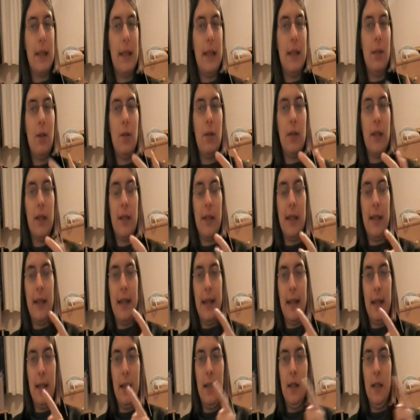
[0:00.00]
and then all of a sudden it
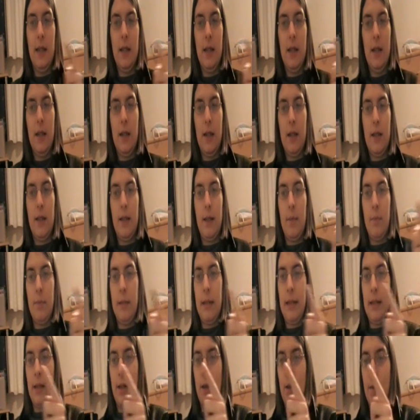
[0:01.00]
said ten
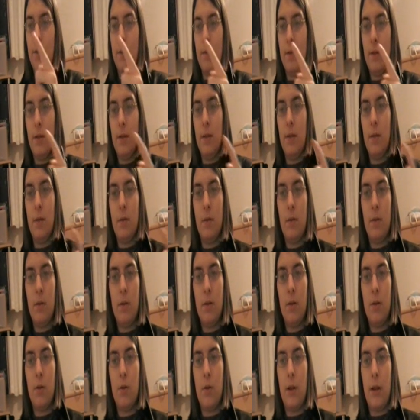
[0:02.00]
percent off,
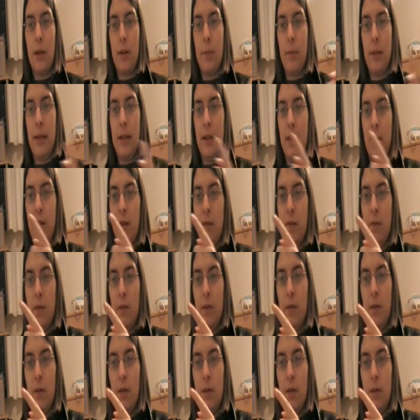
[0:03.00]
twenty percent off,